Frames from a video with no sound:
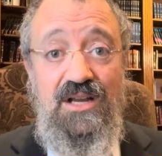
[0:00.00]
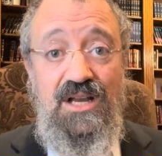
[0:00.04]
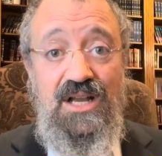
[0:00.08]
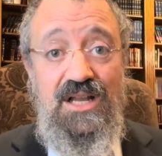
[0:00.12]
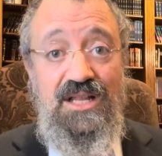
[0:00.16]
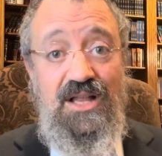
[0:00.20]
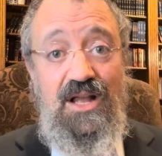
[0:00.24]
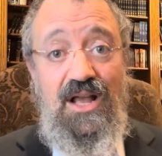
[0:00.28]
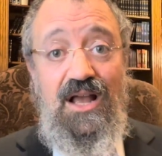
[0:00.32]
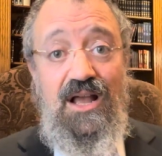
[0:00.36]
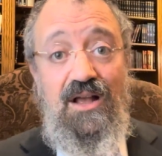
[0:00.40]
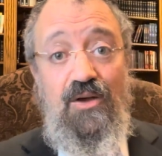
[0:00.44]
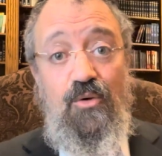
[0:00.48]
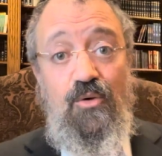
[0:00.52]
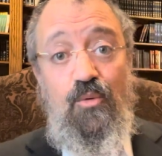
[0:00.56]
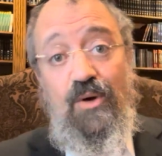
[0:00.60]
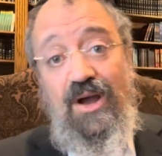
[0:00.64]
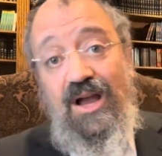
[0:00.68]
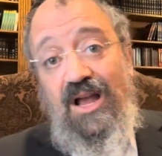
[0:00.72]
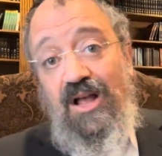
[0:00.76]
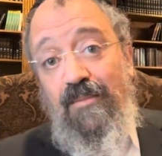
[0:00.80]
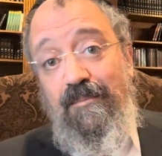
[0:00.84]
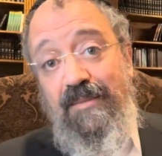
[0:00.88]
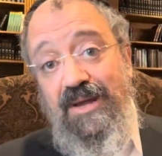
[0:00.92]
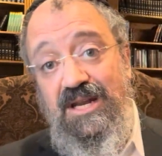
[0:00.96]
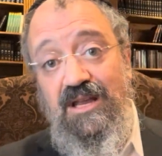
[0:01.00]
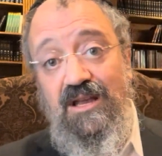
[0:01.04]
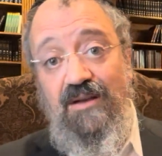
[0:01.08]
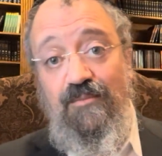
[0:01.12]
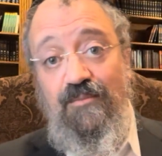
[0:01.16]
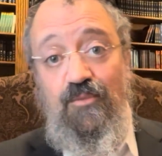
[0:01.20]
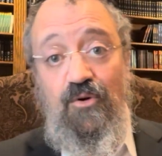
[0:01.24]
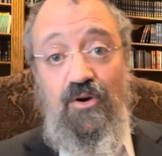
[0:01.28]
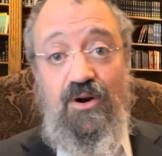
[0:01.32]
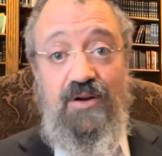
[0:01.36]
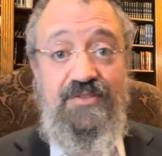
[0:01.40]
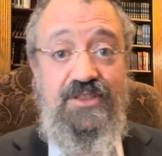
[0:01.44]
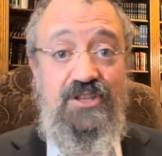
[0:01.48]
While many
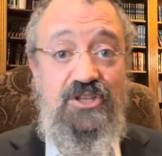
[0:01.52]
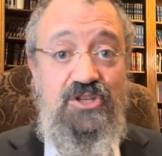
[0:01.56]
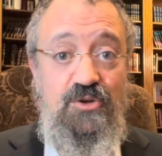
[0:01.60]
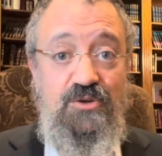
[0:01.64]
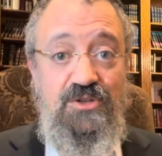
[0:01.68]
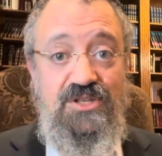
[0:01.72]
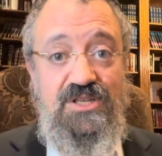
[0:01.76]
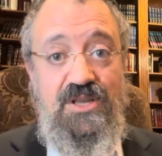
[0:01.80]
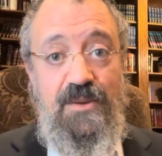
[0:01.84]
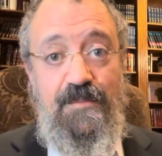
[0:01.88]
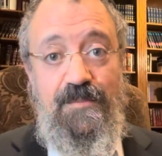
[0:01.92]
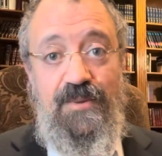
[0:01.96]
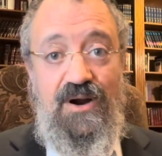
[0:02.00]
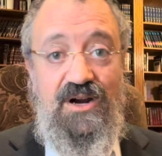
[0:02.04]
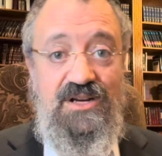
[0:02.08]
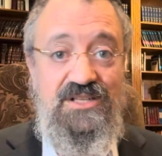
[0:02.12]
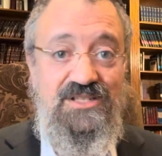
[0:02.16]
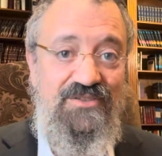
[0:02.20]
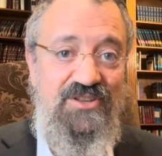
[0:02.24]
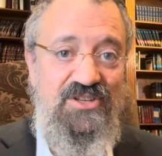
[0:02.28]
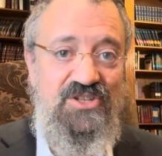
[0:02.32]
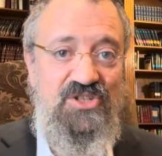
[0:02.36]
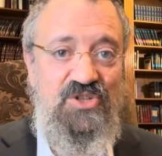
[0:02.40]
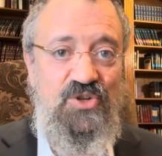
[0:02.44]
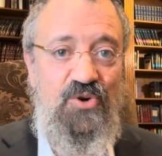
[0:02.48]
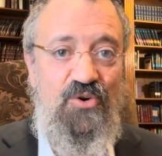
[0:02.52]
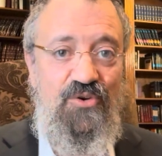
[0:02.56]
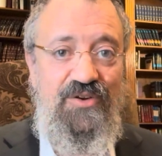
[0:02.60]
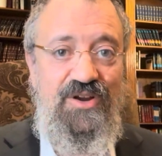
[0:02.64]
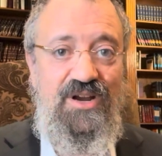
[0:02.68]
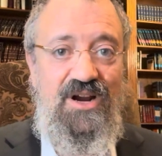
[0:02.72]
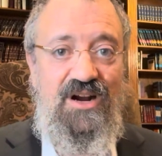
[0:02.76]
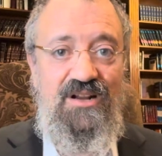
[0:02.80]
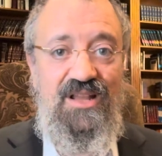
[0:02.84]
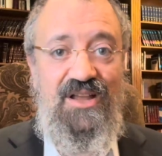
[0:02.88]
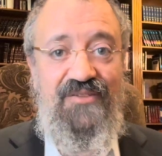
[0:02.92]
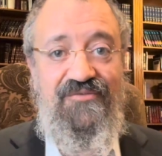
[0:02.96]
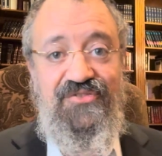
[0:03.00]
more of the juicy parts of the story
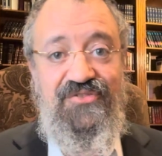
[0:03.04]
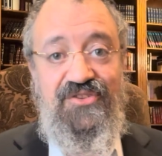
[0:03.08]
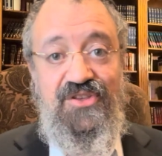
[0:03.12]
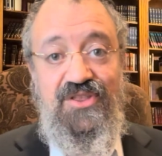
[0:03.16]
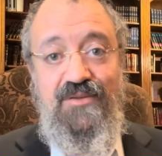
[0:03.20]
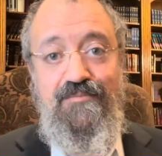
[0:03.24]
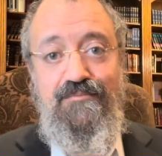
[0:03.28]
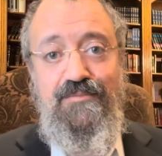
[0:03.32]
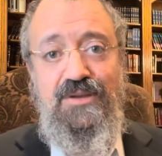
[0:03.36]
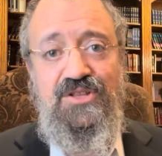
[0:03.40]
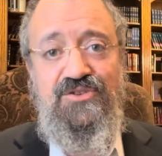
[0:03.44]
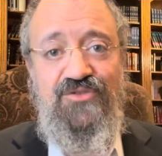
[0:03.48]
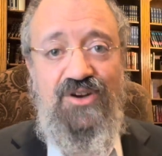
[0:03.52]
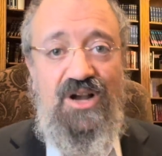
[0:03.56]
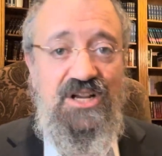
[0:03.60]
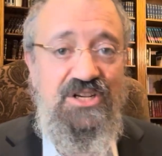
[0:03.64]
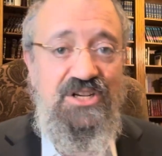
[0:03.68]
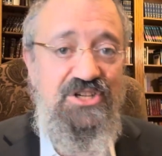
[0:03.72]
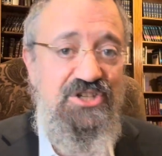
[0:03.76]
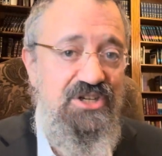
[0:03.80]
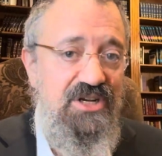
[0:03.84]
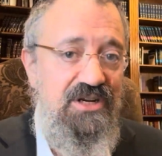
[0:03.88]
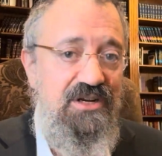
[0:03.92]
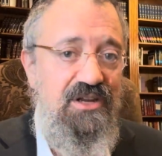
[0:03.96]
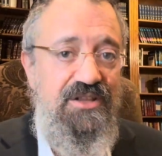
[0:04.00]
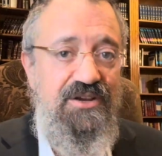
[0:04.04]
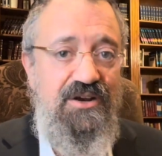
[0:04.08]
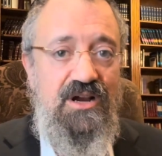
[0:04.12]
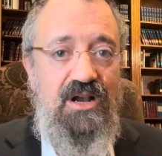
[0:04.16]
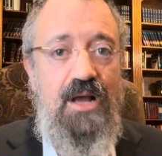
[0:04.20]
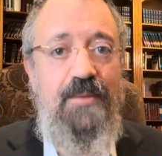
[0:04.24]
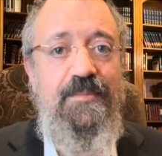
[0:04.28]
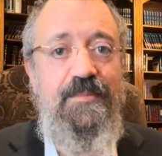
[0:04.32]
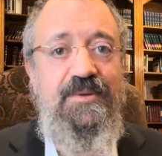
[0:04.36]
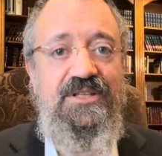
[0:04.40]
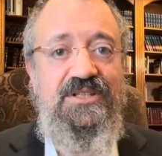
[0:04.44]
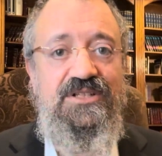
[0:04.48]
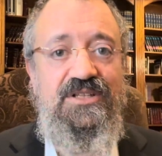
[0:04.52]
are left to the Midrash and other
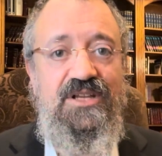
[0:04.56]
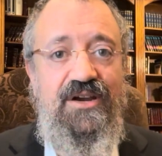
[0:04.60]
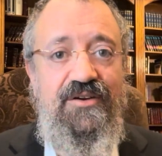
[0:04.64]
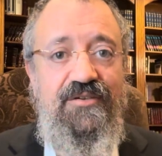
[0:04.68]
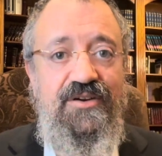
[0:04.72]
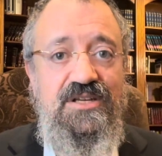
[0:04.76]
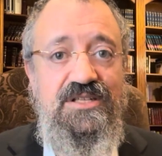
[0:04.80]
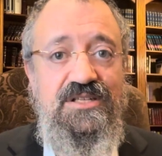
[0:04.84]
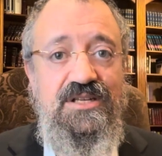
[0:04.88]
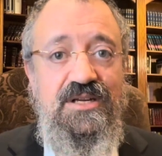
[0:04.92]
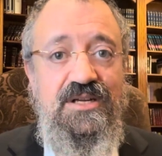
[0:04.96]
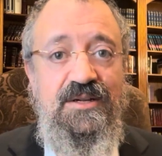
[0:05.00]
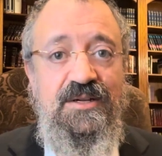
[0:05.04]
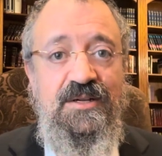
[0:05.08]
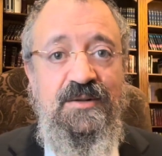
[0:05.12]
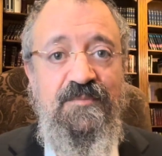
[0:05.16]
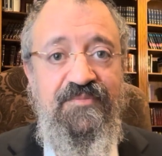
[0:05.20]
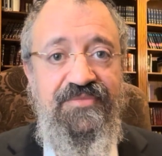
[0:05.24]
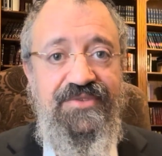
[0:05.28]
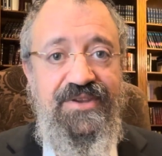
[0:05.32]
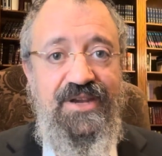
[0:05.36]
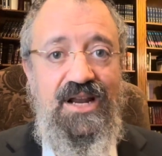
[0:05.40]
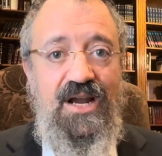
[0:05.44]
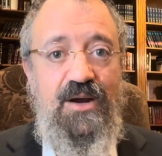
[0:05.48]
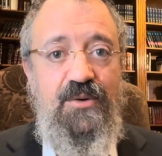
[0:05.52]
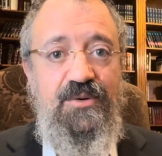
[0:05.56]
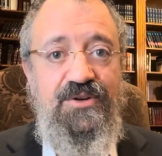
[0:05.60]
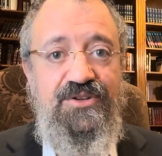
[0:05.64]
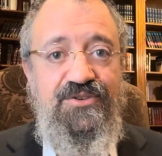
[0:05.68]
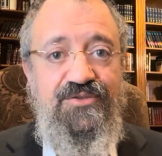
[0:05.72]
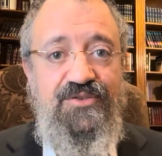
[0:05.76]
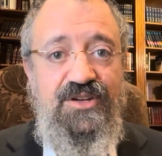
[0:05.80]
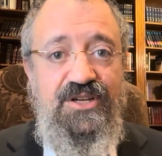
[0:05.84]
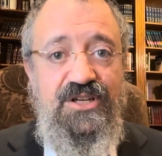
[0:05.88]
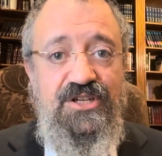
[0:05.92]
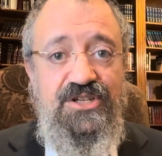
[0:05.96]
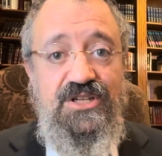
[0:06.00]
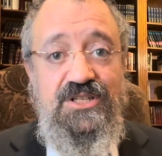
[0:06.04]
commentaries and our
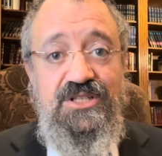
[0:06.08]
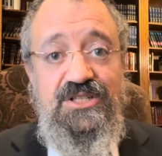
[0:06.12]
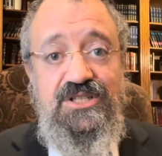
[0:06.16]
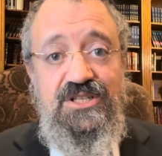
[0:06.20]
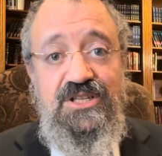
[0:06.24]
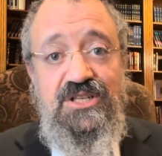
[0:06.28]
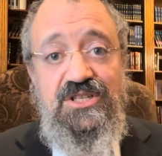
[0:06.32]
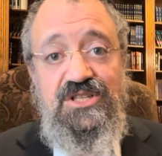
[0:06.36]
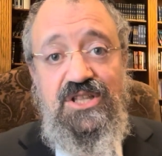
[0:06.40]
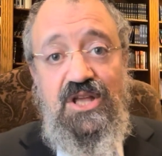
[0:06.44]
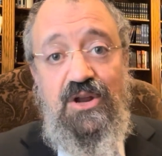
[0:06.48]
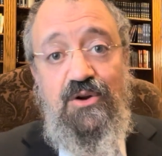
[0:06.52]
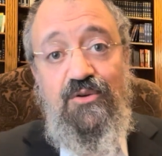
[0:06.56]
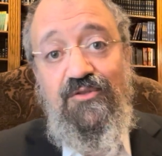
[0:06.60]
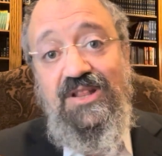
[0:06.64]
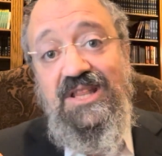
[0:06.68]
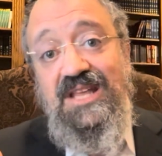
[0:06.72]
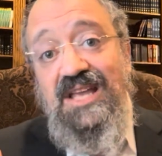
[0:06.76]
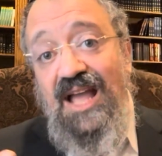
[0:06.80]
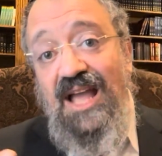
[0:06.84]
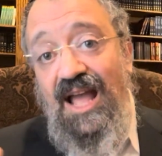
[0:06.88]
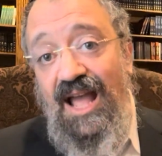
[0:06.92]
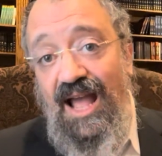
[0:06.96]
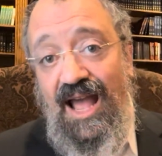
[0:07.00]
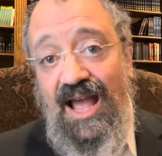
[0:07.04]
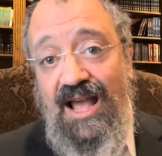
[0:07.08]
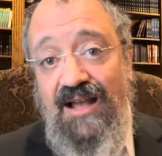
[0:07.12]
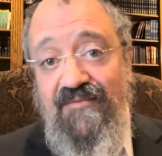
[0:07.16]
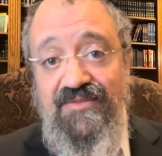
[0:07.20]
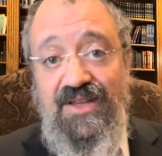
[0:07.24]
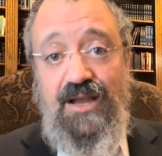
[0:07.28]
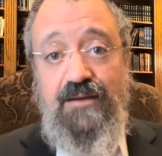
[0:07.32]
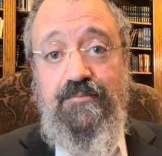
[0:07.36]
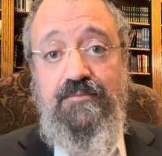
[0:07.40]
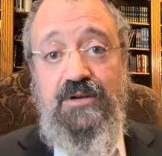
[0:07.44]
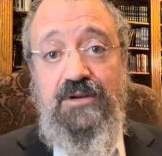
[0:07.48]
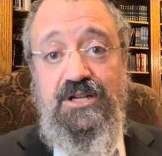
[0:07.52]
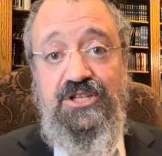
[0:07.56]
traditions, since they don't really have
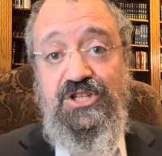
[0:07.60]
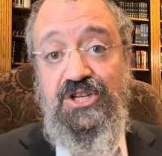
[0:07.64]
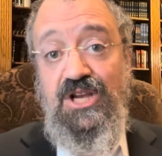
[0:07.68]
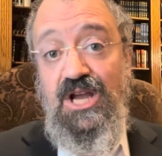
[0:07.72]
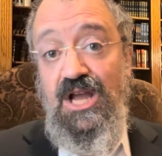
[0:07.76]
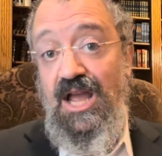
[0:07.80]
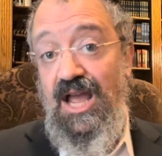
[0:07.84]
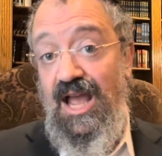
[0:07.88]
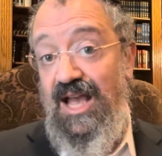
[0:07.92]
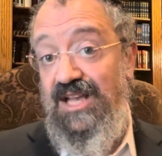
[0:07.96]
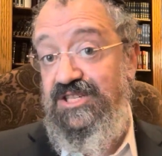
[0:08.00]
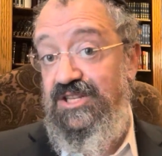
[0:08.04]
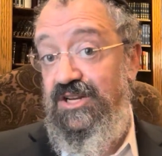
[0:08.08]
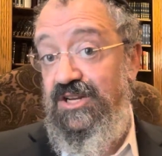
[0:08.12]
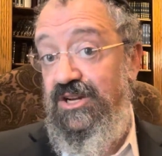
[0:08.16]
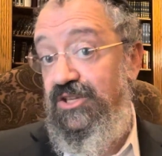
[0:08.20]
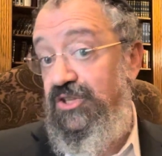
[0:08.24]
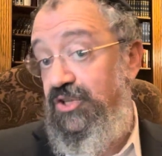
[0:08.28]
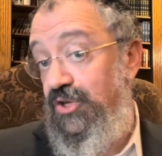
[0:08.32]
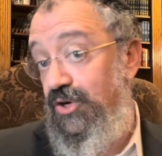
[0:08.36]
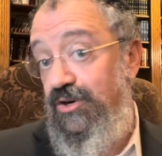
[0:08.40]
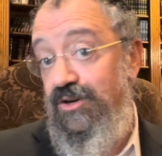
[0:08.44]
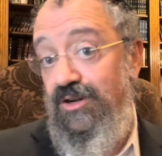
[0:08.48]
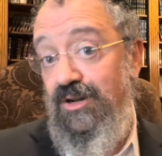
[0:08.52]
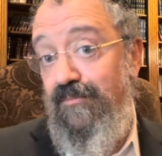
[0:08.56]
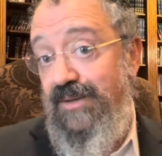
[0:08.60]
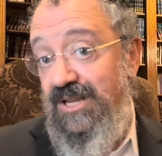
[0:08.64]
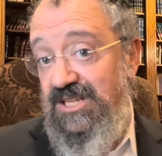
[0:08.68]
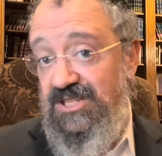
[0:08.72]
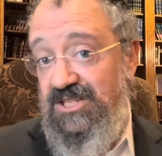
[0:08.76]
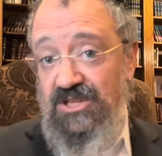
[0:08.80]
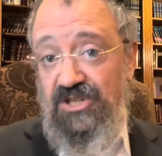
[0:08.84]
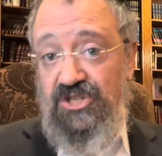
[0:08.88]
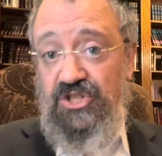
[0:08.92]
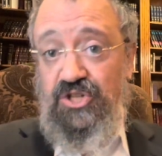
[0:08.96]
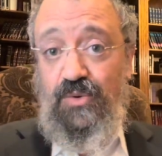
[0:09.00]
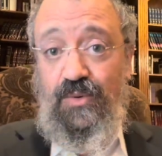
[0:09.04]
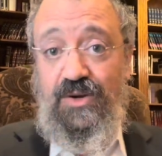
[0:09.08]
that much as an eternal
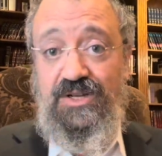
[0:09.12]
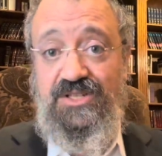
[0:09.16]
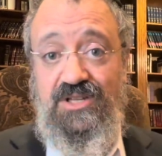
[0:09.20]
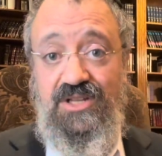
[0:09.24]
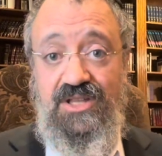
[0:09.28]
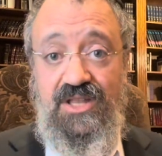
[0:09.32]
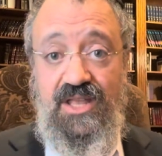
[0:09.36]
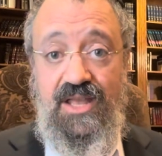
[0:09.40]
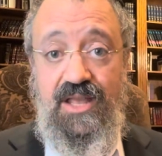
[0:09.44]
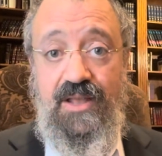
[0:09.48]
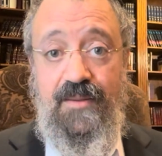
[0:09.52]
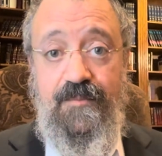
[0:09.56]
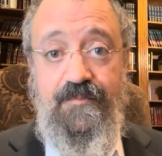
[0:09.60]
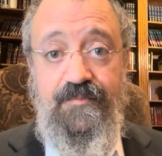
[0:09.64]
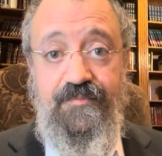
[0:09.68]
message to us today.